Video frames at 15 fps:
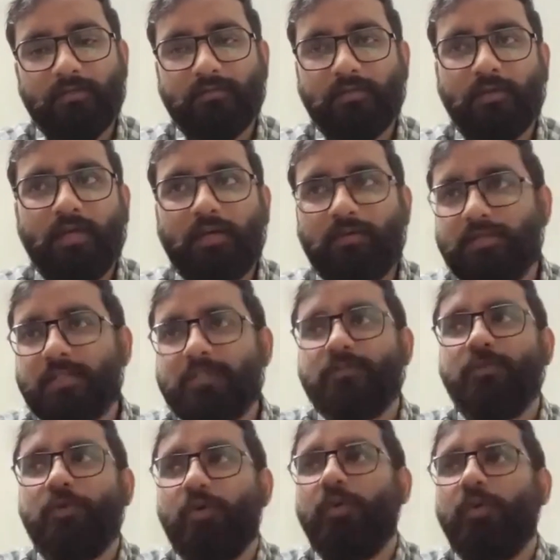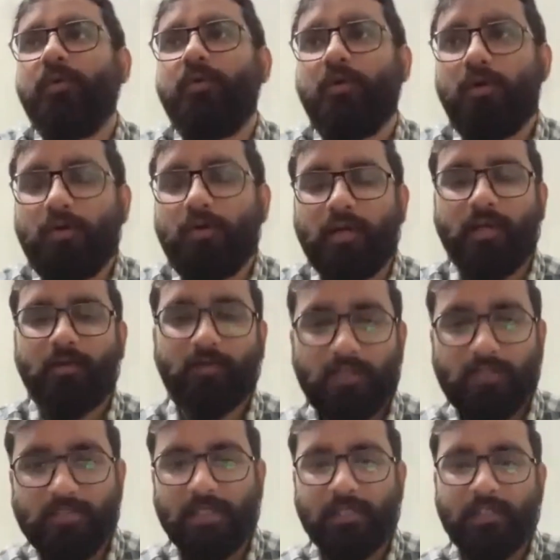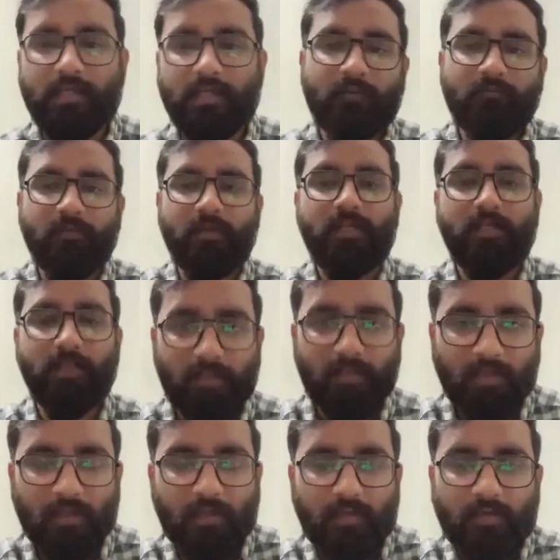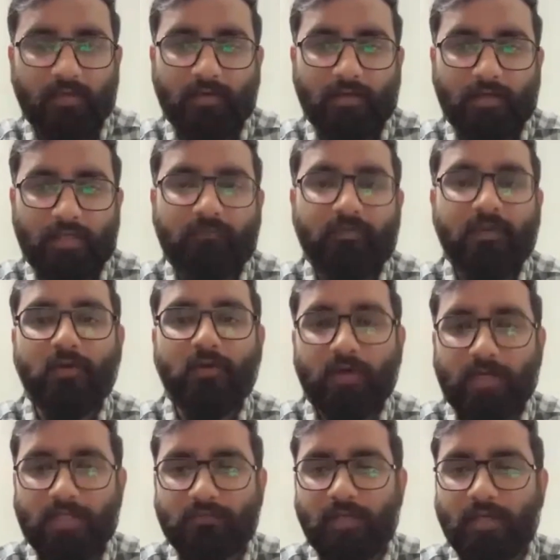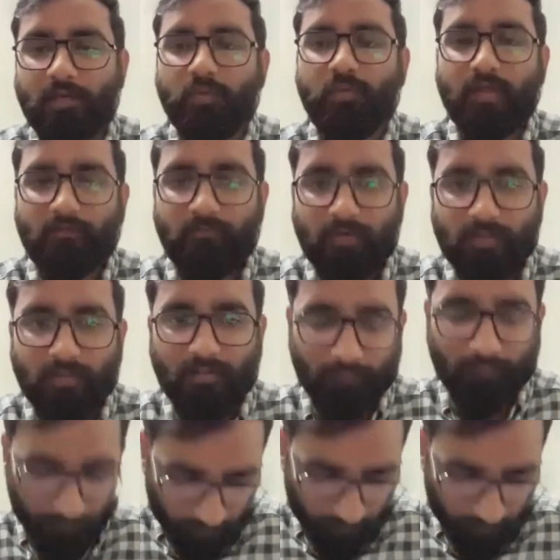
you cannot just go on and say that in every context will include everything.